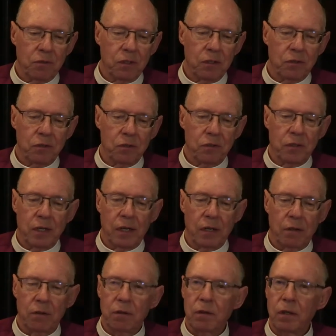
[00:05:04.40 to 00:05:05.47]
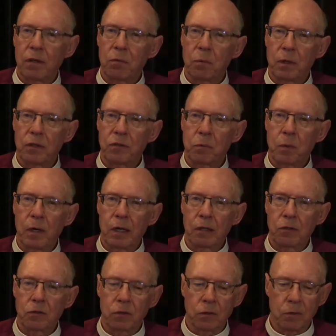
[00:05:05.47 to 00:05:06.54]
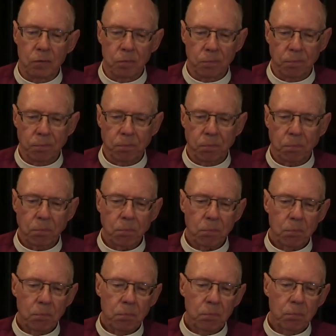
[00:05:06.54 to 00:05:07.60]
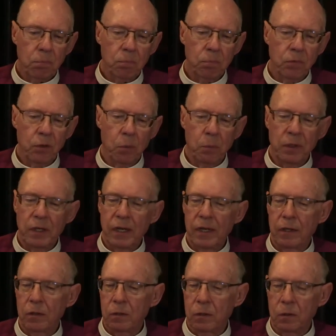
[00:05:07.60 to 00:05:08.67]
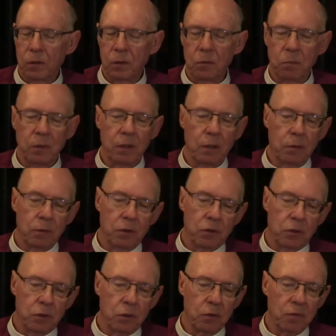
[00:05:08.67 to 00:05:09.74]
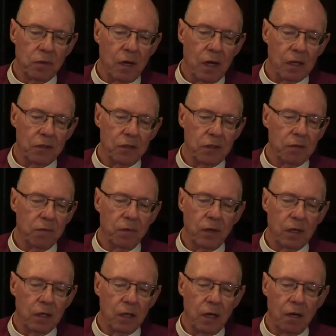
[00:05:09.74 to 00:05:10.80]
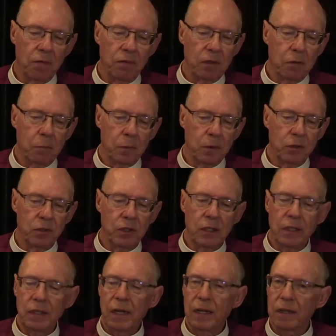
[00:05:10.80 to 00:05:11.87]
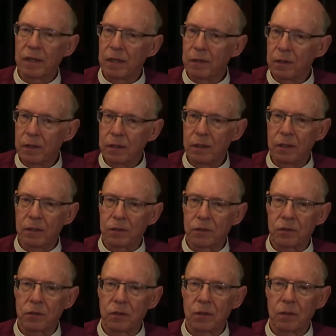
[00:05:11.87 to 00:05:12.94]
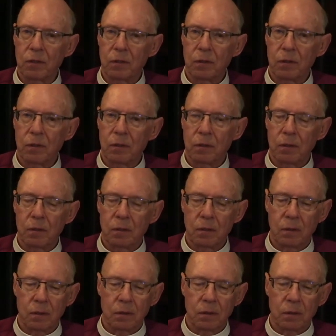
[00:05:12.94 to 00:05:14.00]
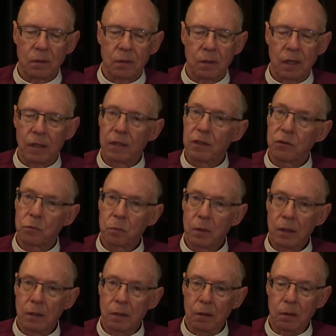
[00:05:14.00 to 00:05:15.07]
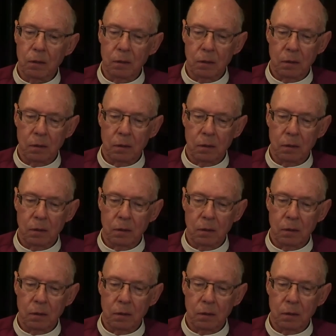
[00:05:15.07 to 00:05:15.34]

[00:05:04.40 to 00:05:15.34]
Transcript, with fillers: Jesus' death and resurrection. We can't earn, we don't deserve God's infinite love and mercy, and yet there it is. And it's real.